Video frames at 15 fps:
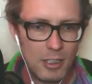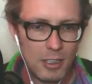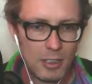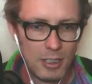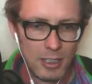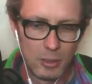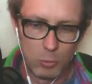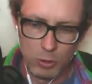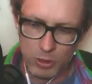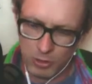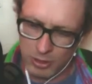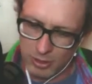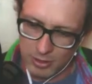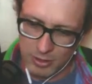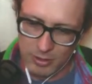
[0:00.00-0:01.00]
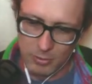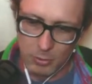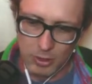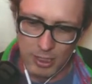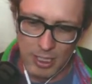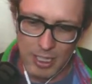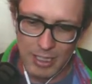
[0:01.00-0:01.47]
Like, what are
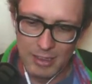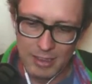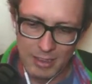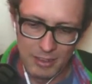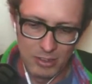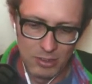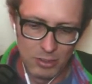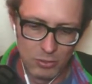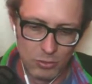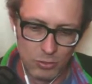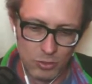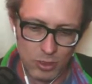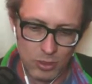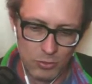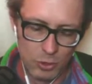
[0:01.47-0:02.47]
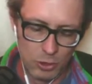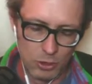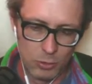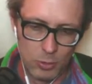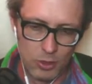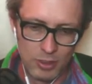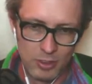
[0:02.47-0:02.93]
the highlights of your
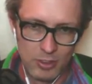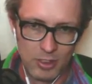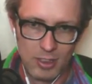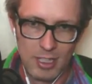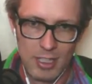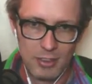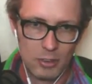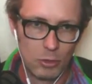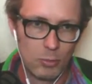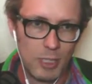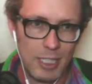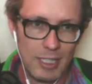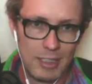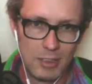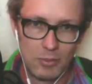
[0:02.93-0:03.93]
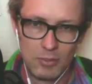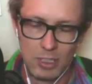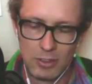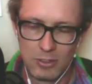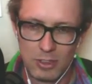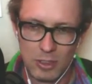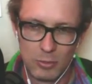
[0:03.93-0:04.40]
experience in that domain of
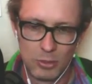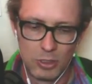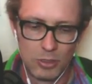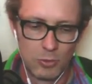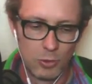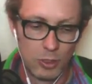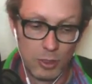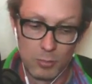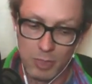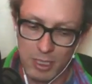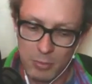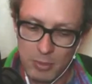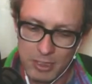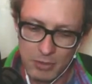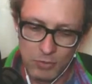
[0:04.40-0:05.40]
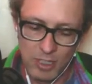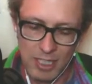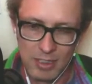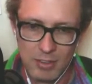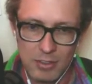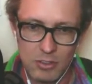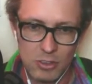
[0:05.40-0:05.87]
desktop software that might be
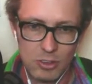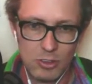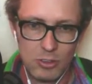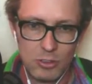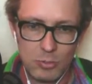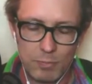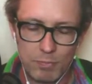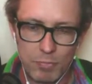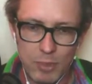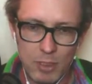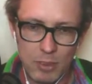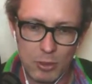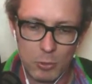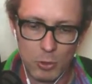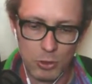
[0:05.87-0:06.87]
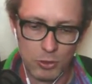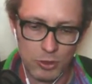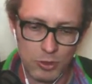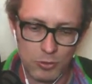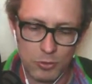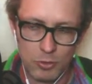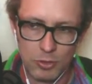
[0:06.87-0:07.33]
advantages in the world
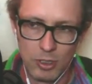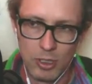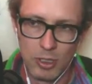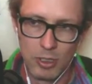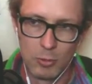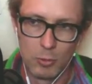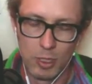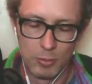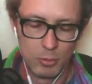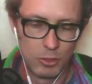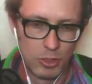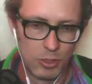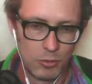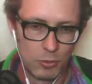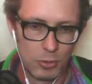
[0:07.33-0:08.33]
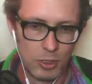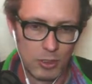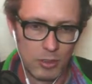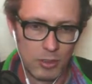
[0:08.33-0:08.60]
of web software?